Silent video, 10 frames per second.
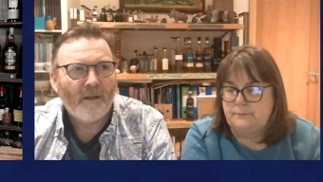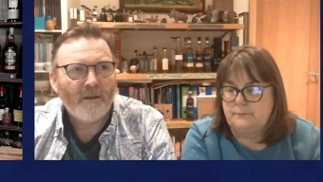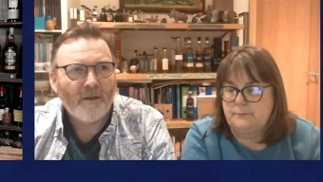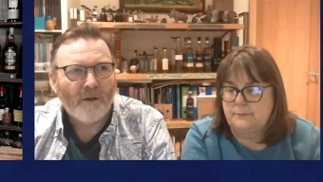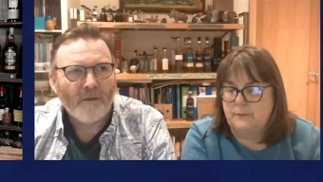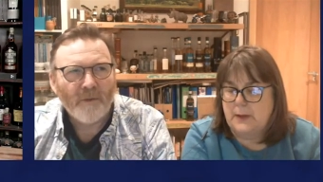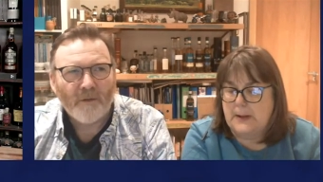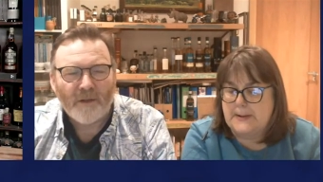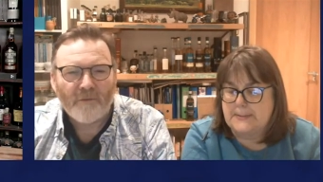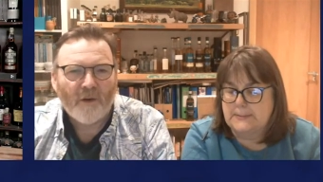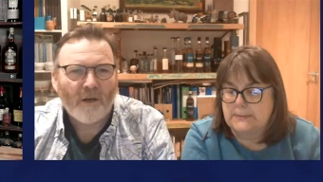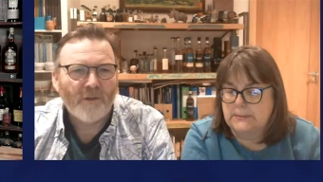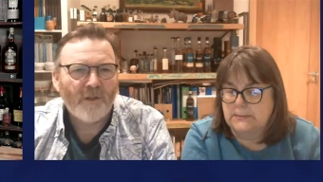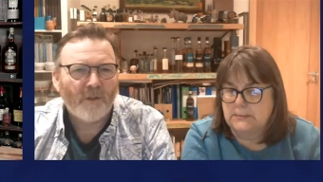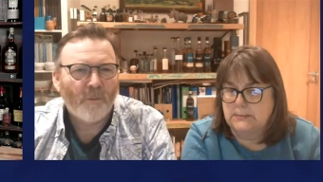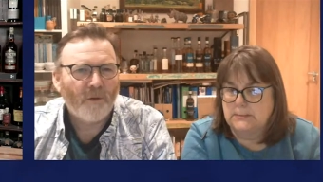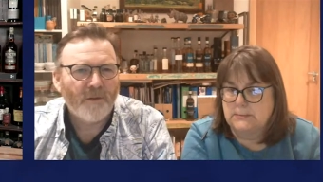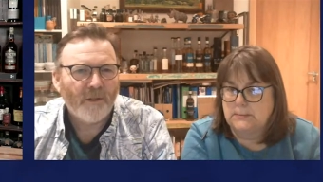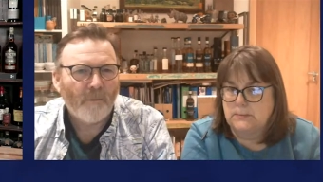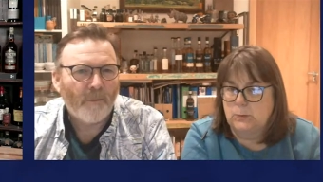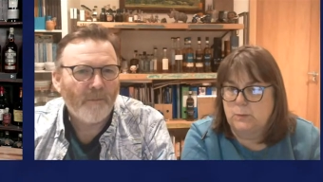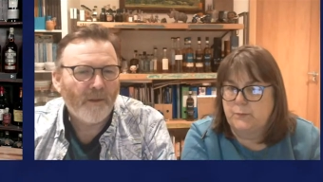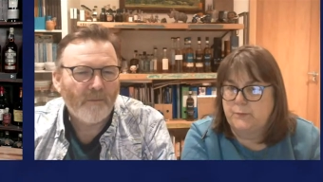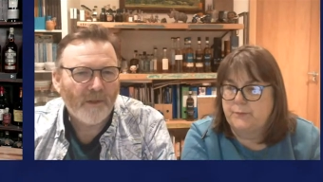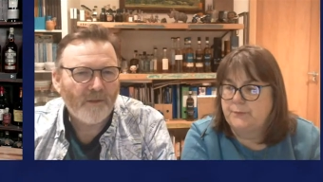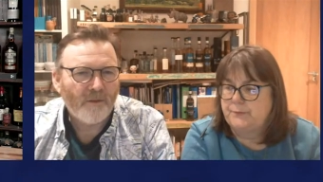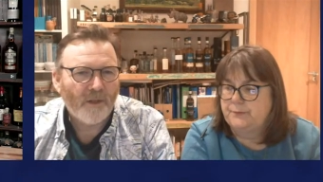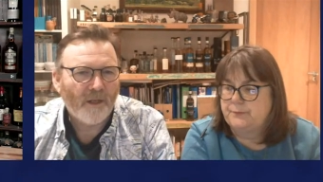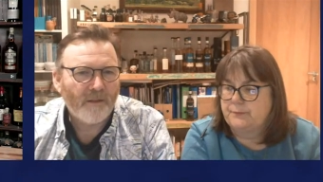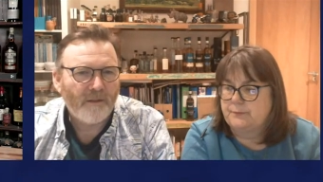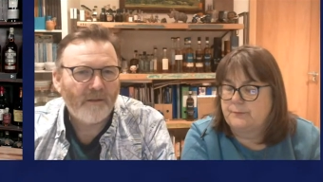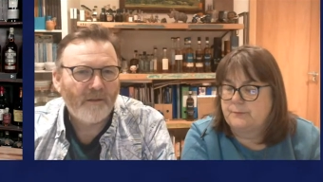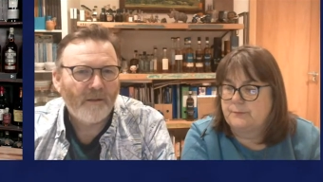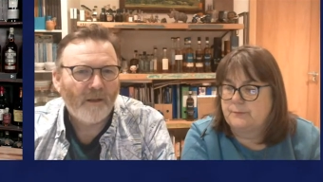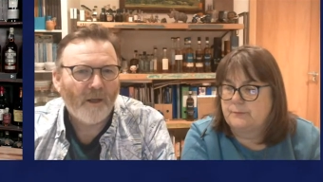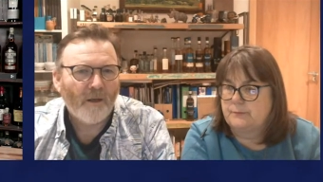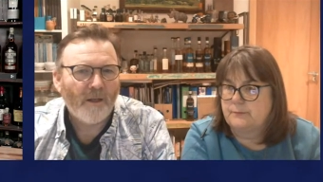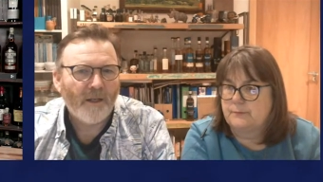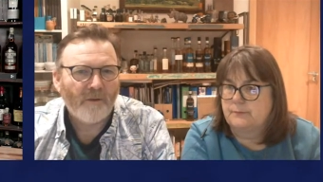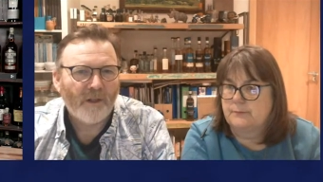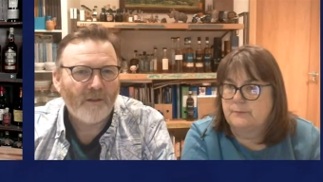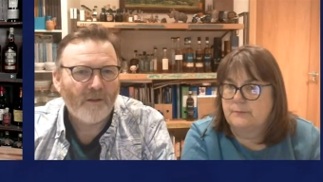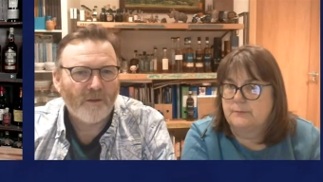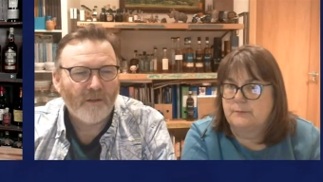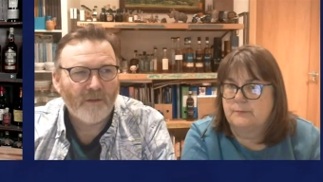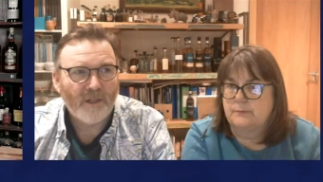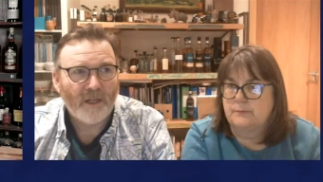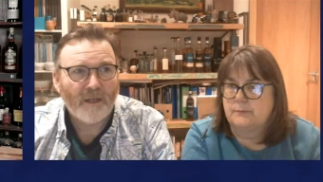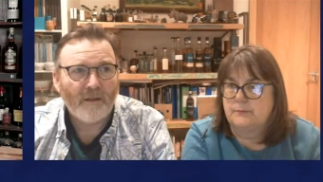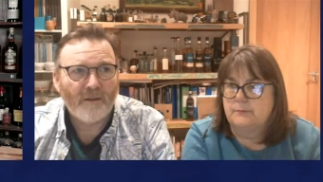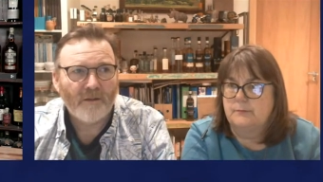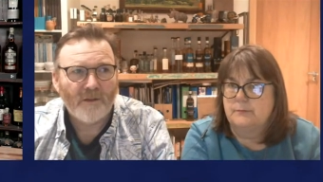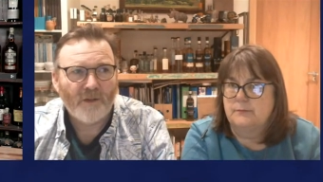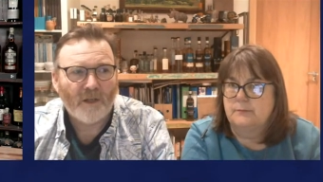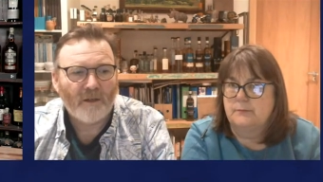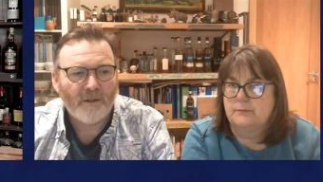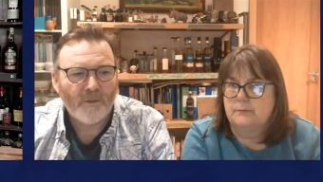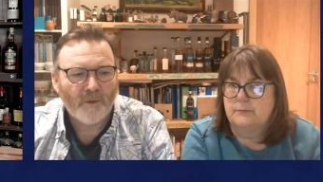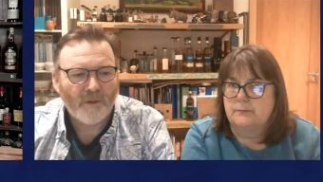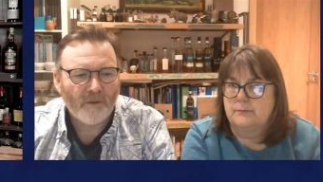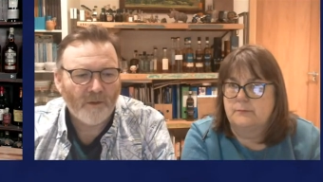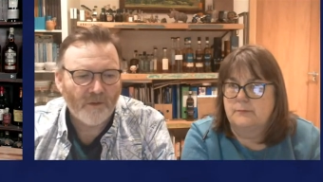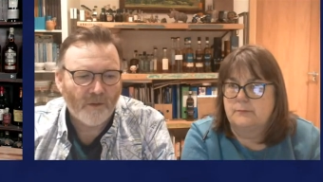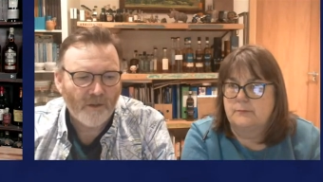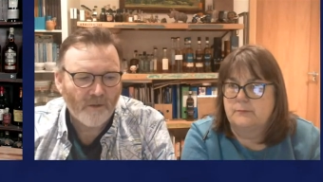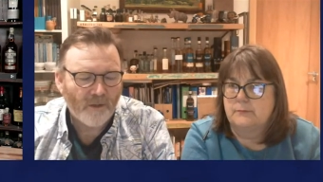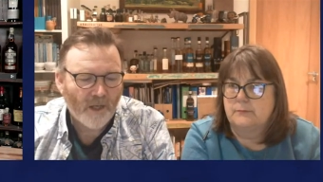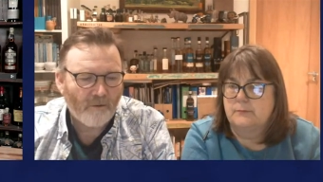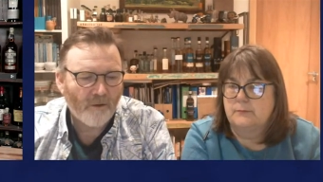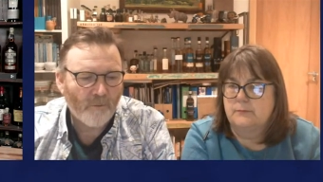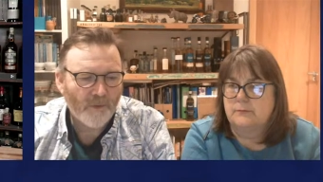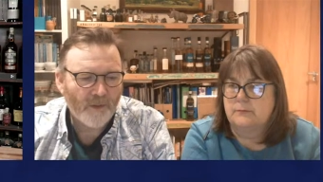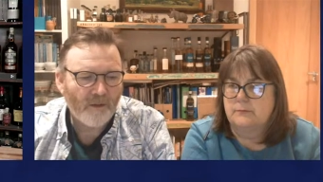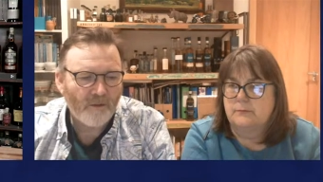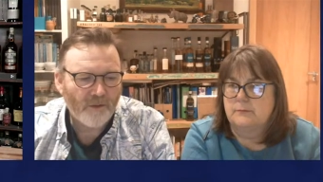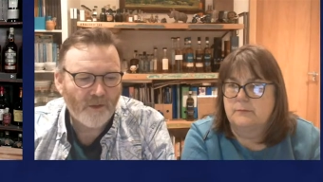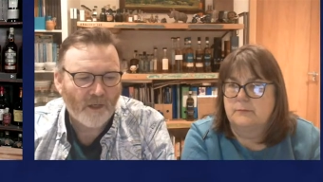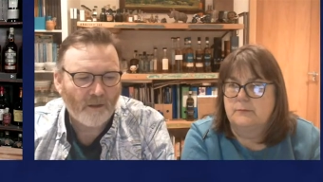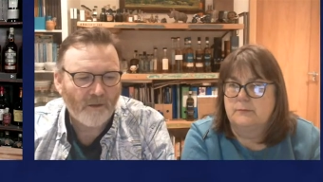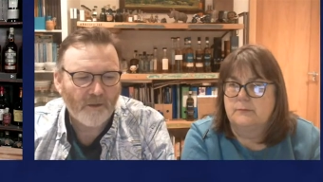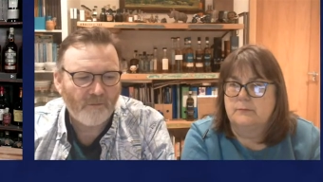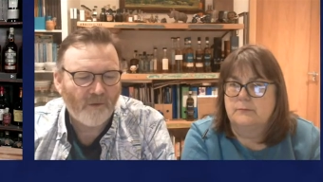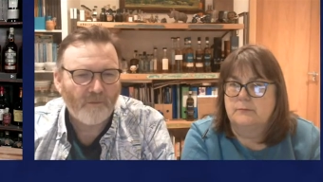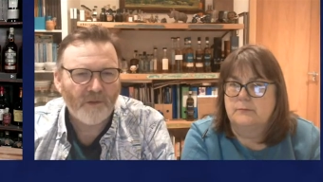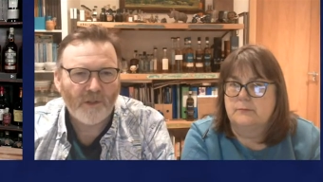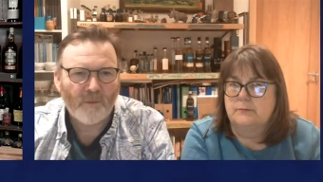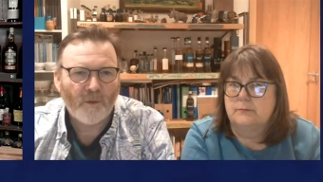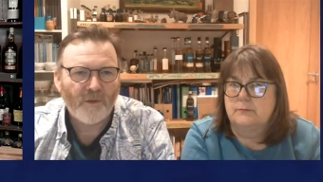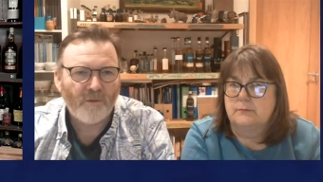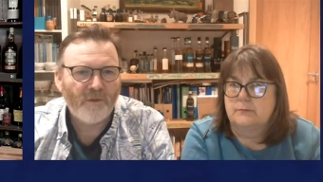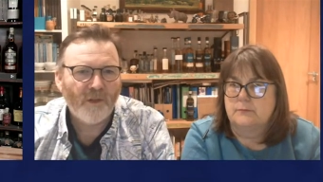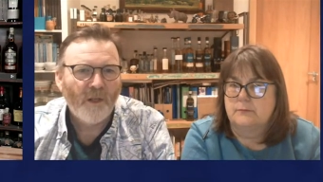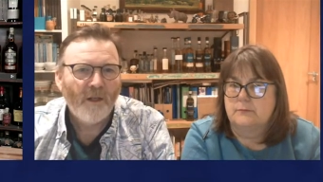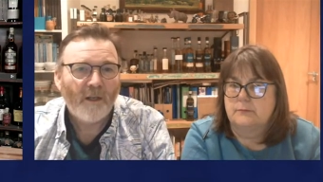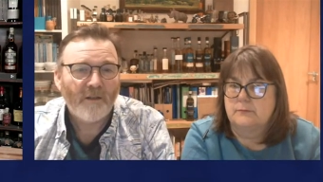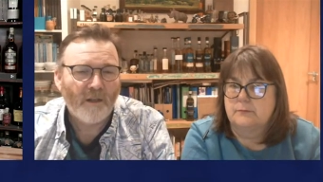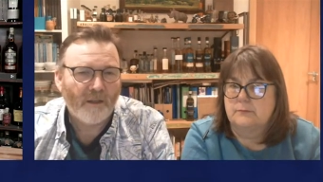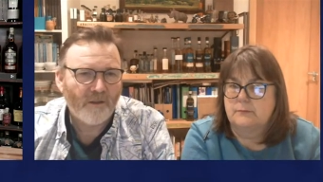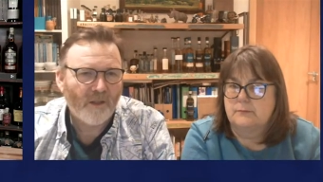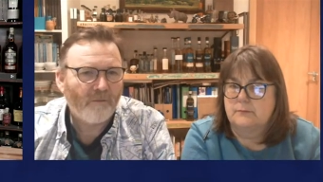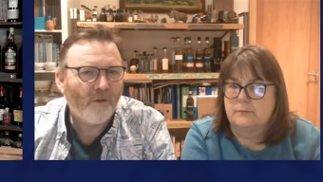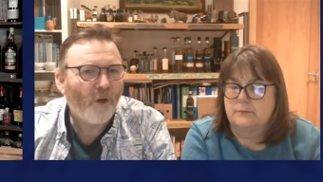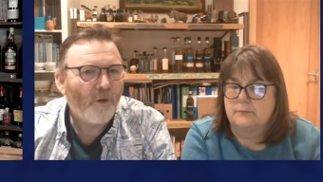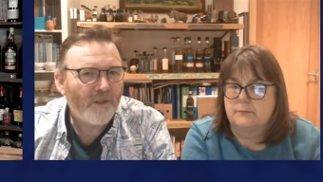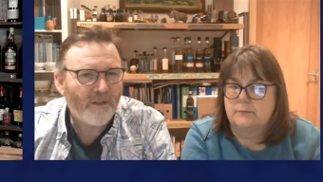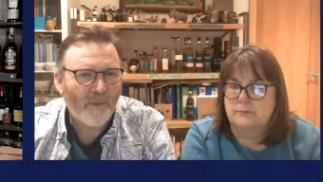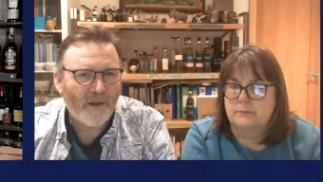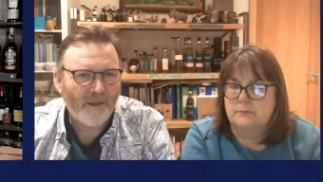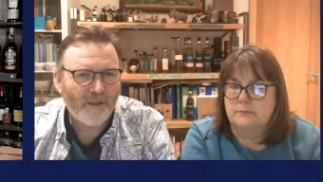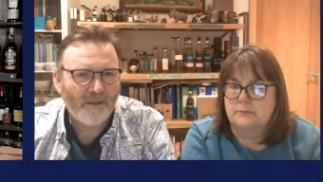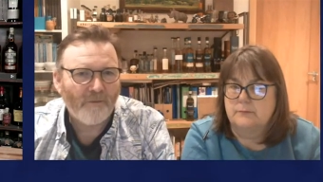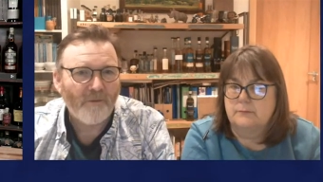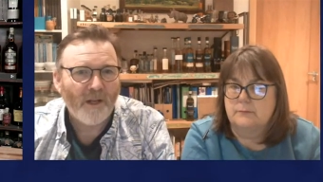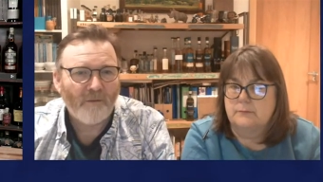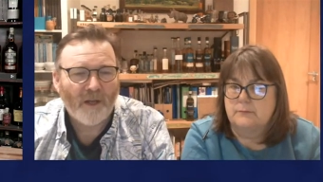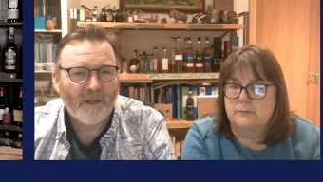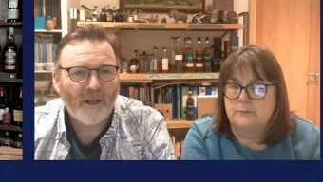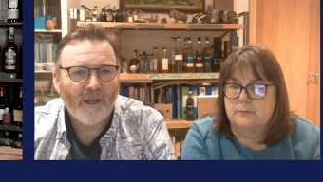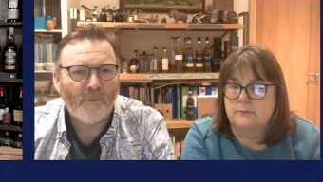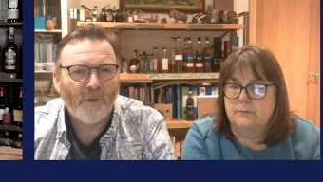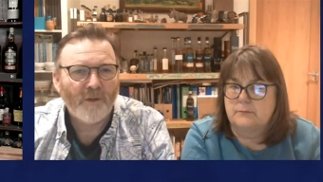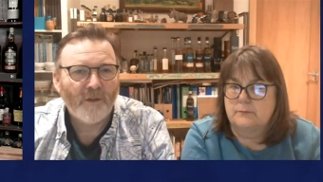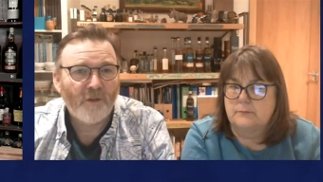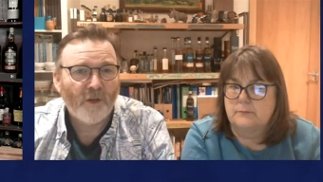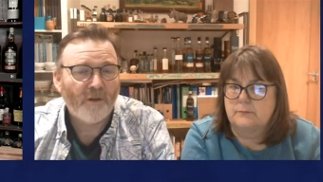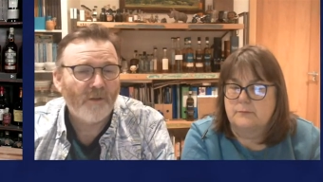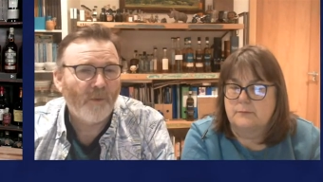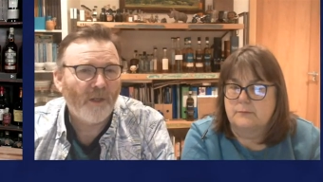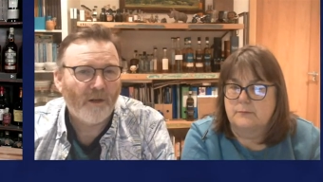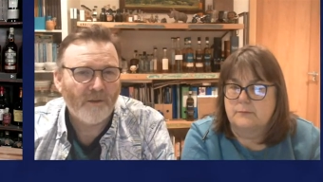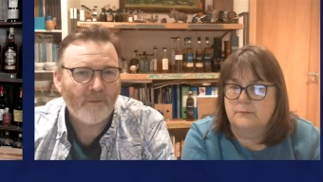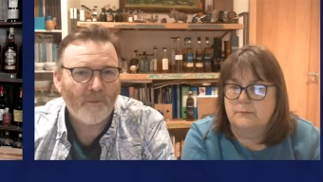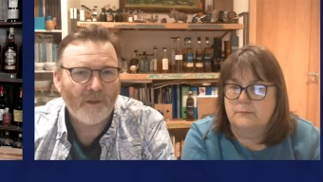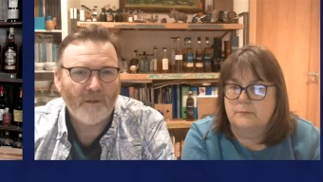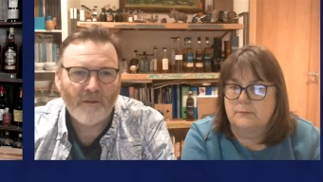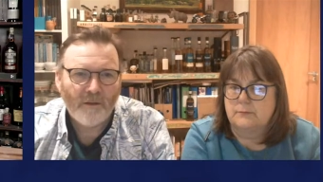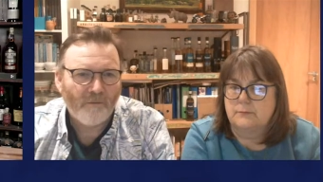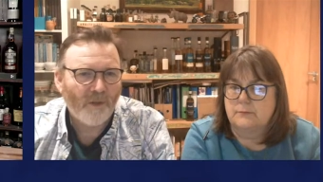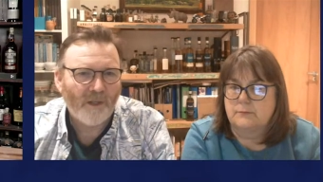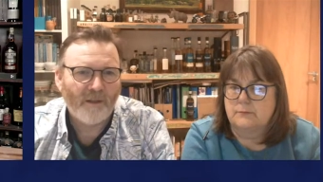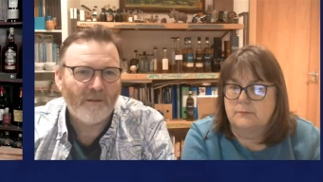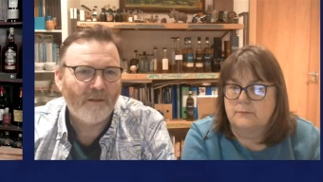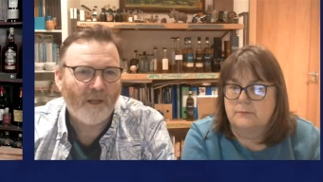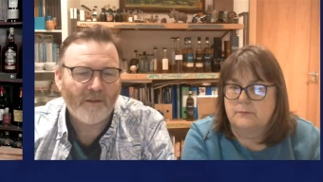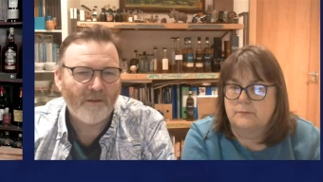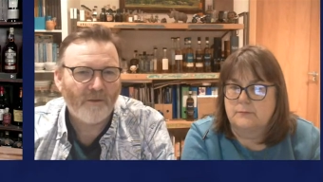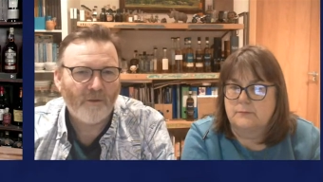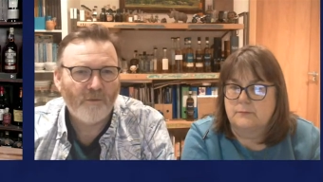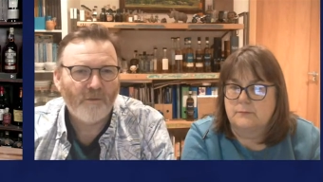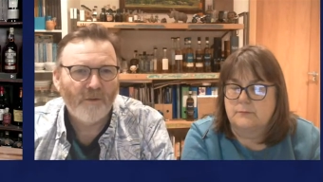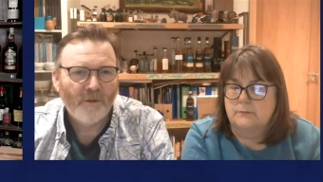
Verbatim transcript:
Speaker 1: you know, I've, I've had five or six bottles in a, in my suitcase. Uh, I never, you know, never take anything into your check luggage, but uh, sorry, in your carry on, but in your check luggage, five or six bottles. Like you say, if you're honest about it, I've never had anyone charge me, ask me, give me any hassle at all.